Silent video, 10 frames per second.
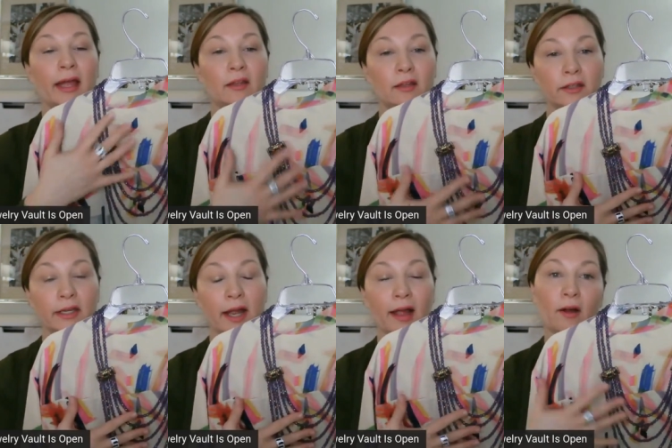And look at
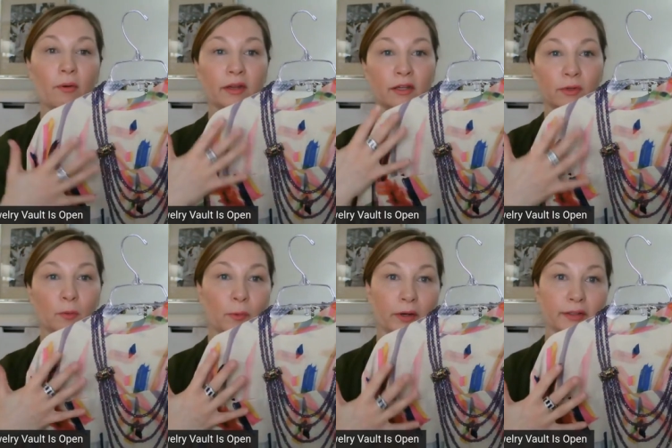how you
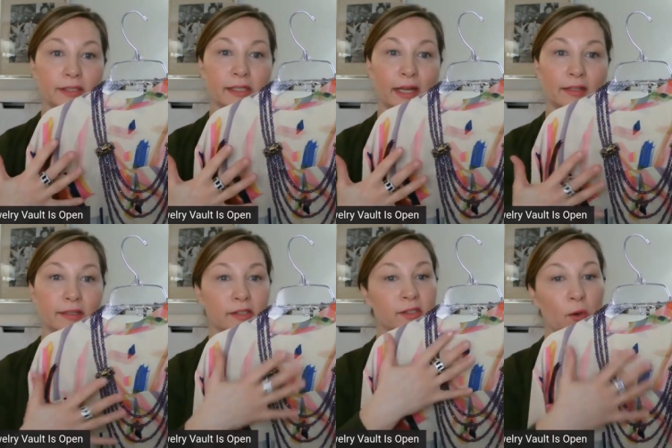can wear this
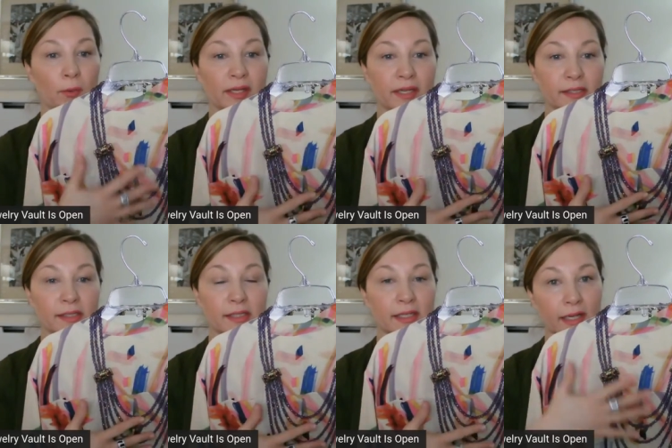necklace so
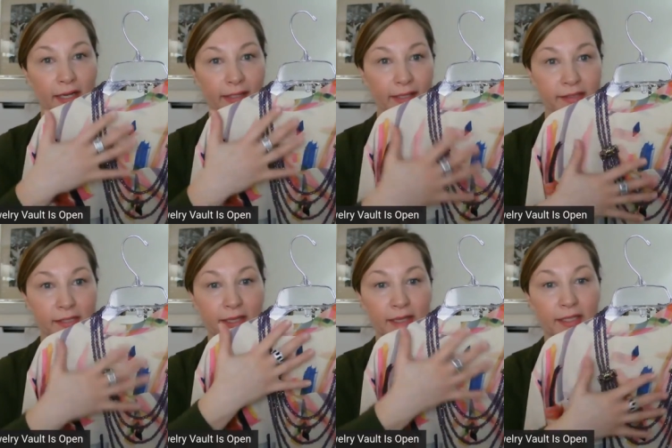easily against
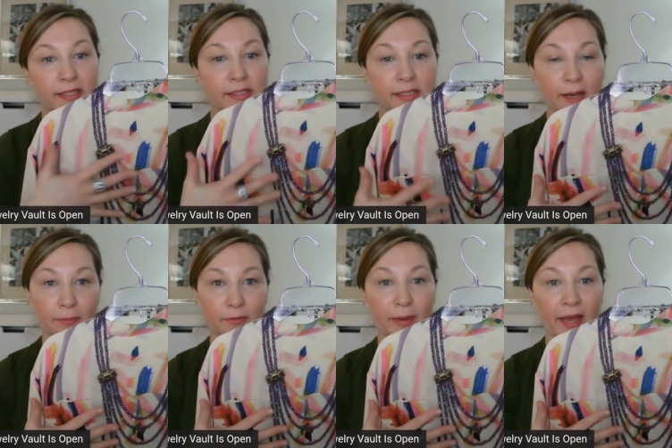this type
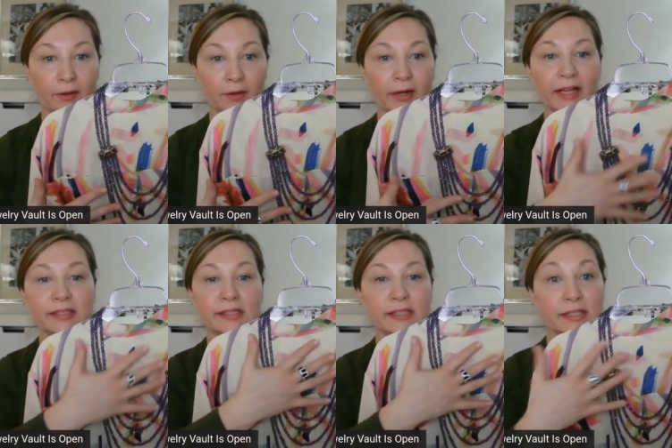of pattern and
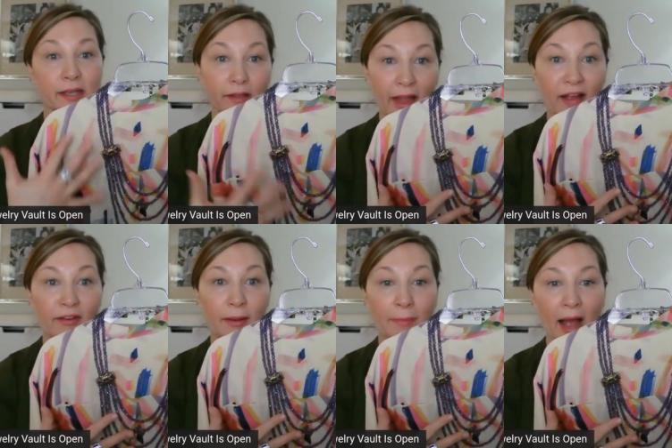still have
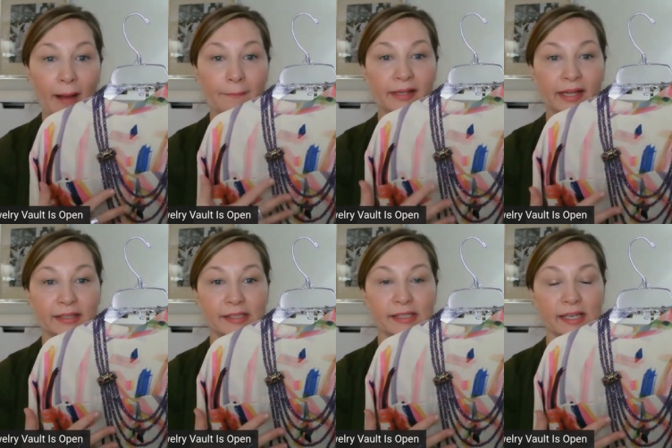it pop
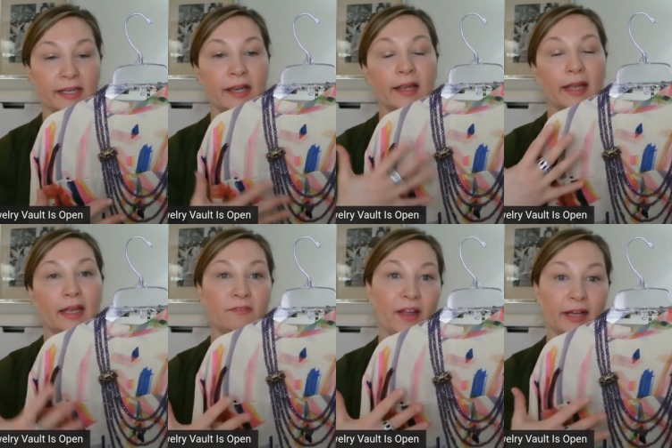against it.
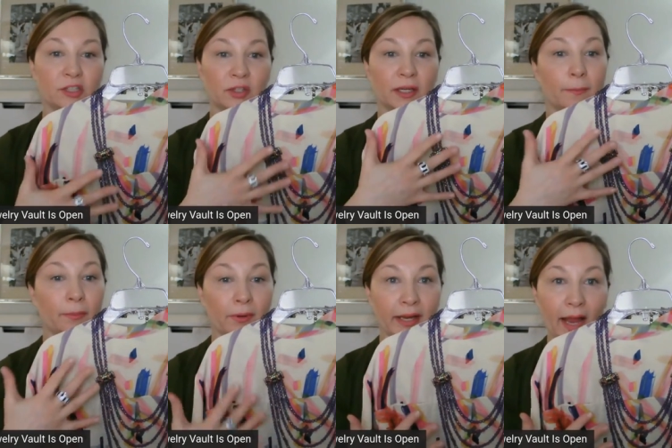In fact, you're going to
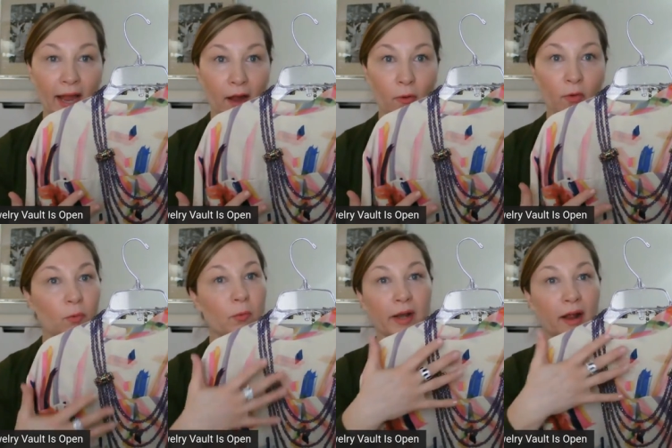bring out
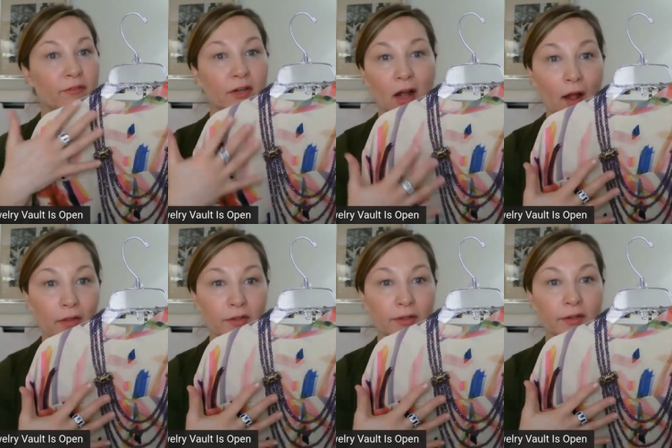whatever
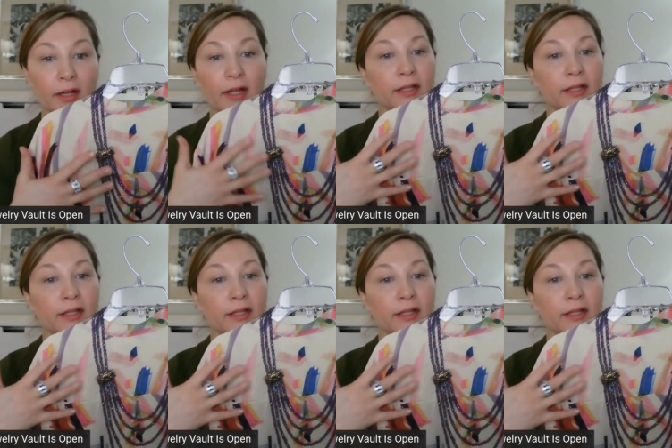color